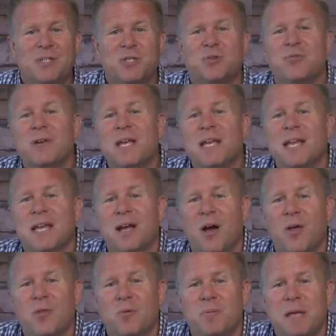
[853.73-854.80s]
treating
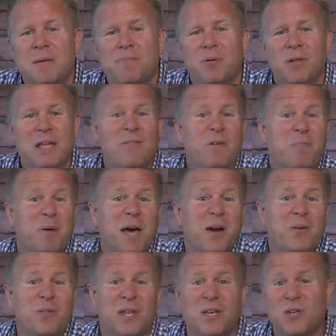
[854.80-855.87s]
other people even
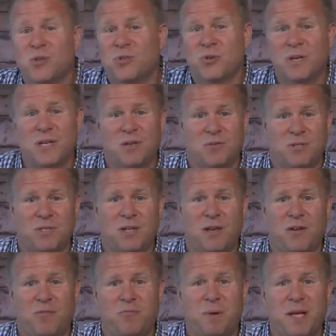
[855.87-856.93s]
better than you treat
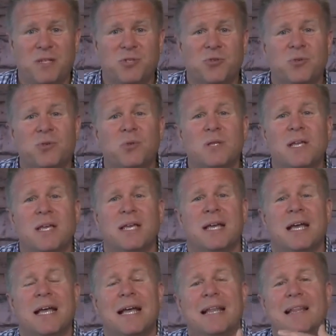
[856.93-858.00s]
yourself, by truly
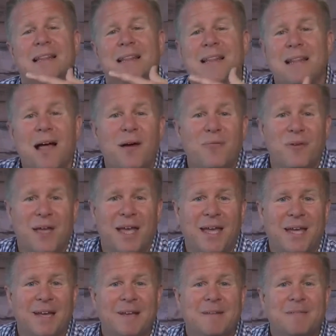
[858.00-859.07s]

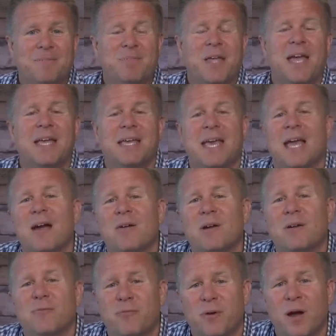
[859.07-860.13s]
loving and
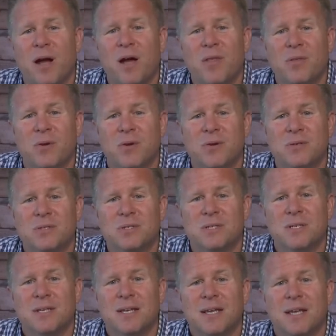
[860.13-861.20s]
caring for
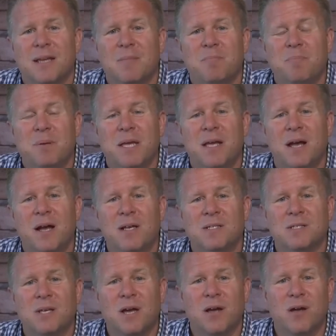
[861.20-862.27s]
others
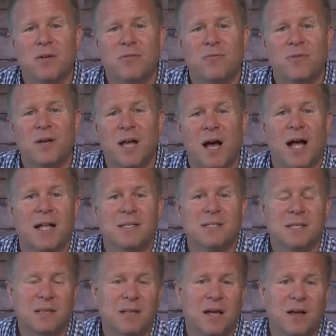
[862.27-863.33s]
because of
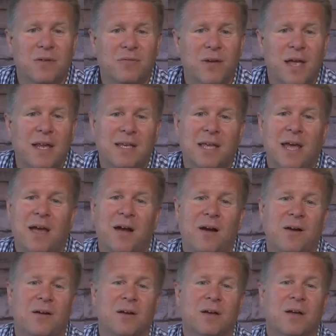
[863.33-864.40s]
God's love and
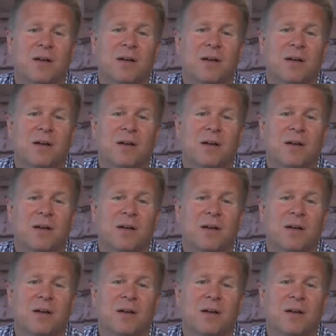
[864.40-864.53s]
care